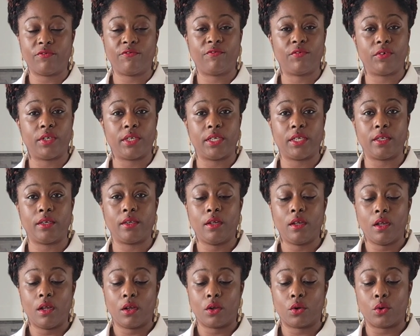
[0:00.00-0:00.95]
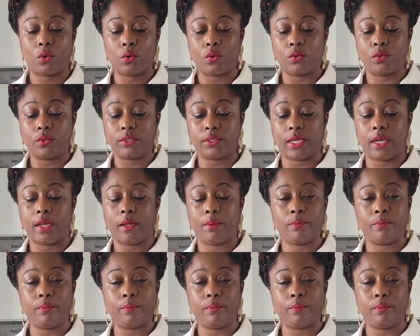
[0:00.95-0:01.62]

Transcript: footed gold